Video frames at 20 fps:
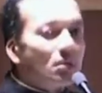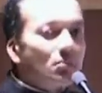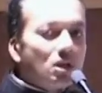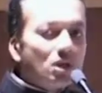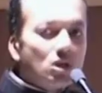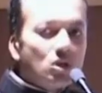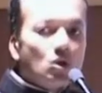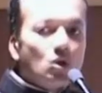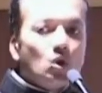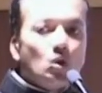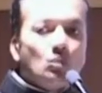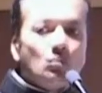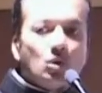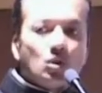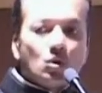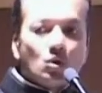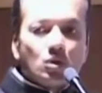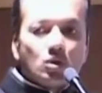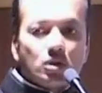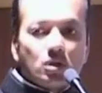Committee on
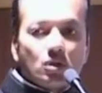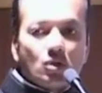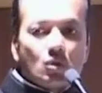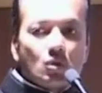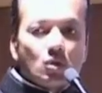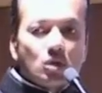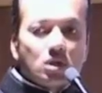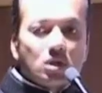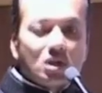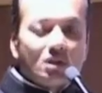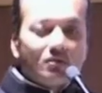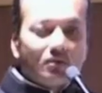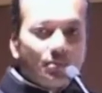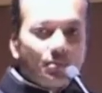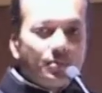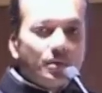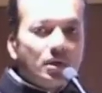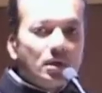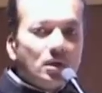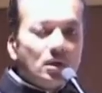Human Resources
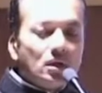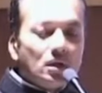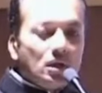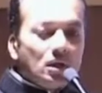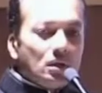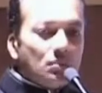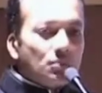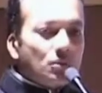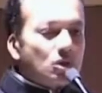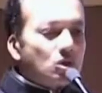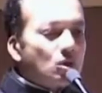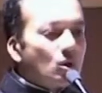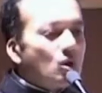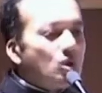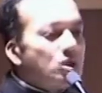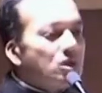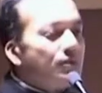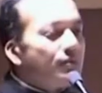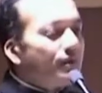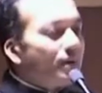Development Mr.
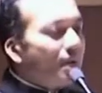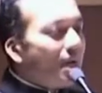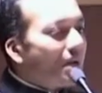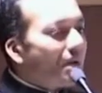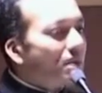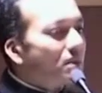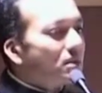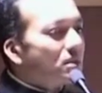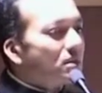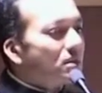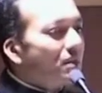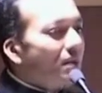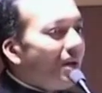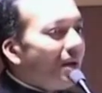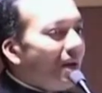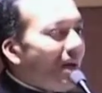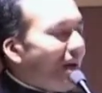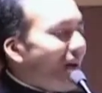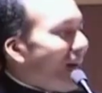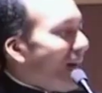Oscar Fernandes.
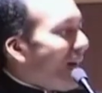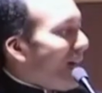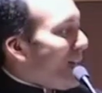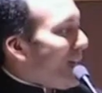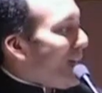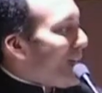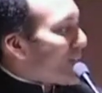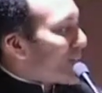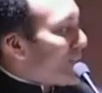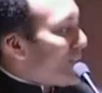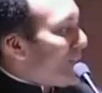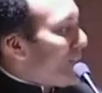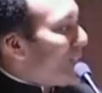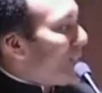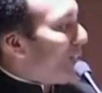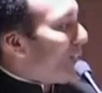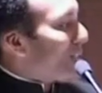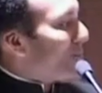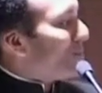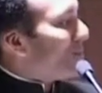And I actually
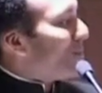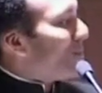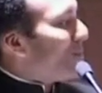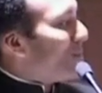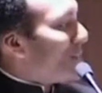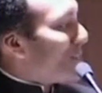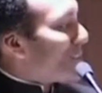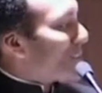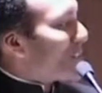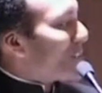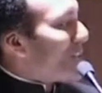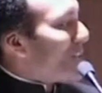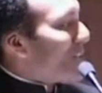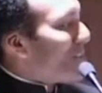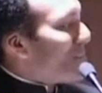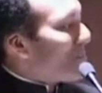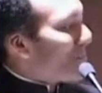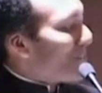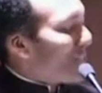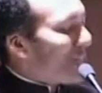learned for the first
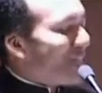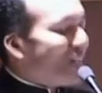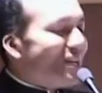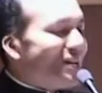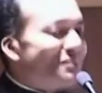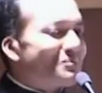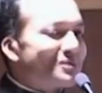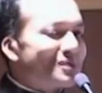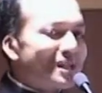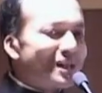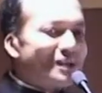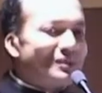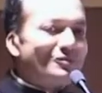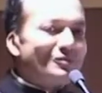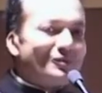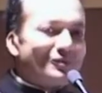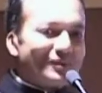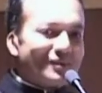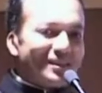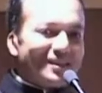time that he himself
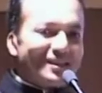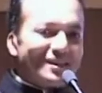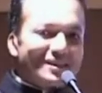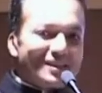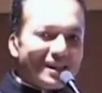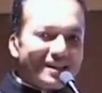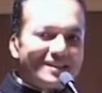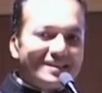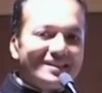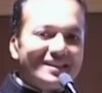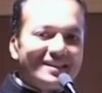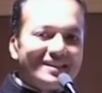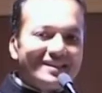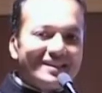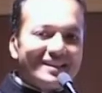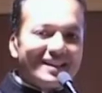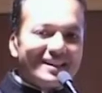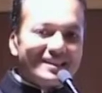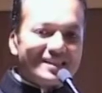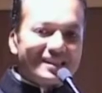uh, started as
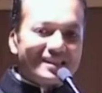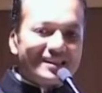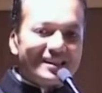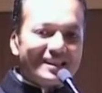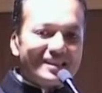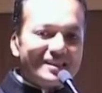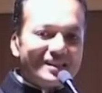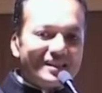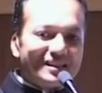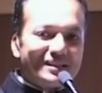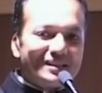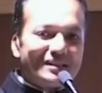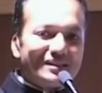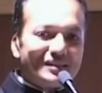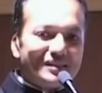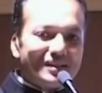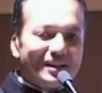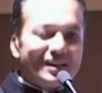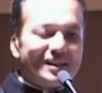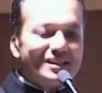a, as, a, as a
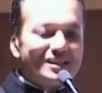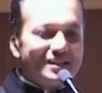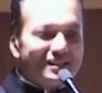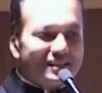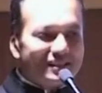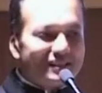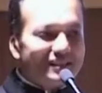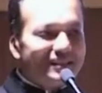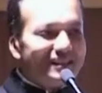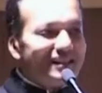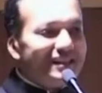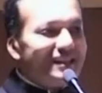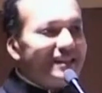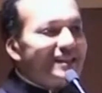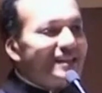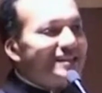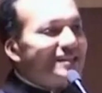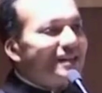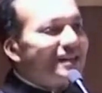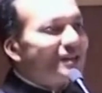youngster,
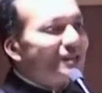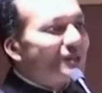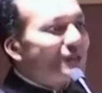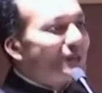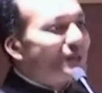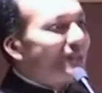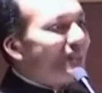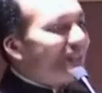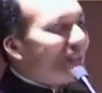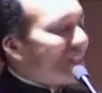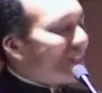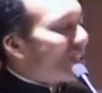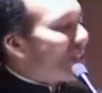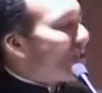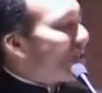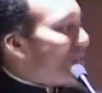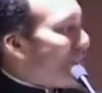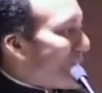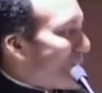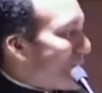started to learn these
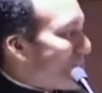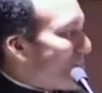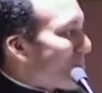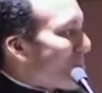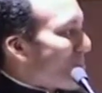trades.